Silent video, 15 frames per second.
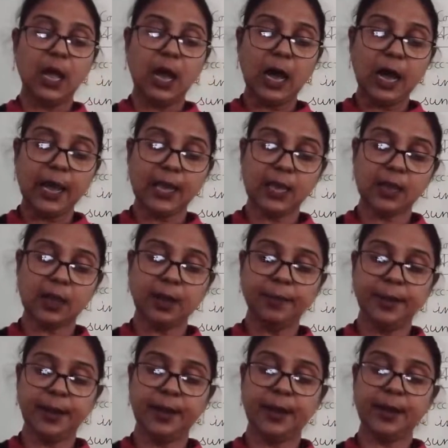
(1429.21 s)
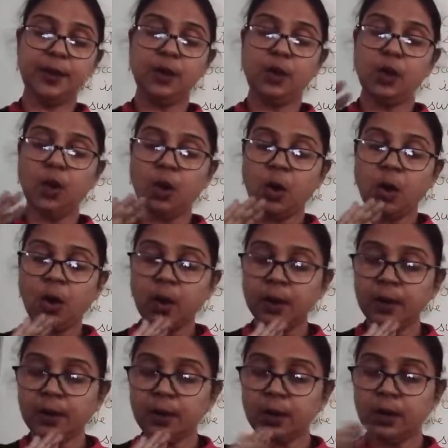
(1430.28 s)
I commended
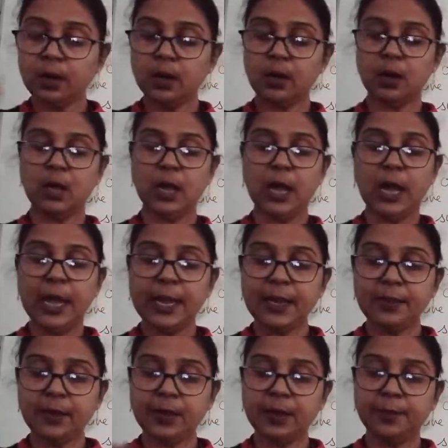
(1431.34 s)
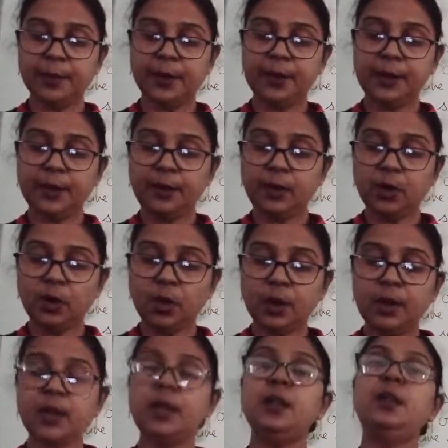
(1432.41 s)
non I recommended
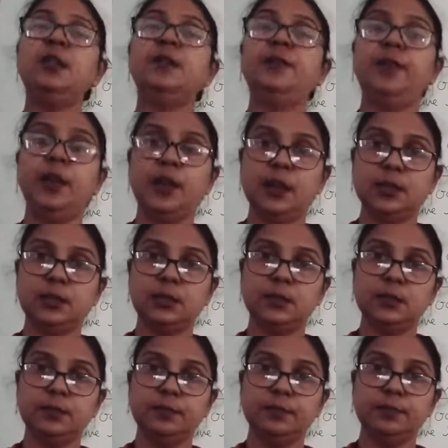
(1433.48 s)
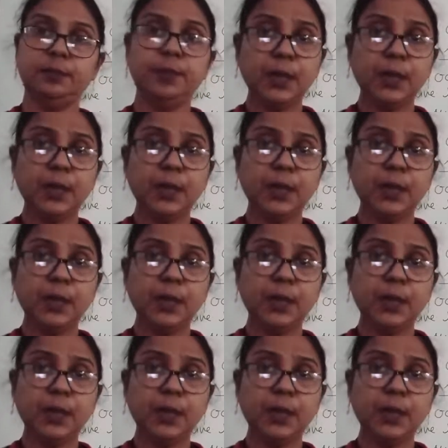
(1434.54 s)
non-interference.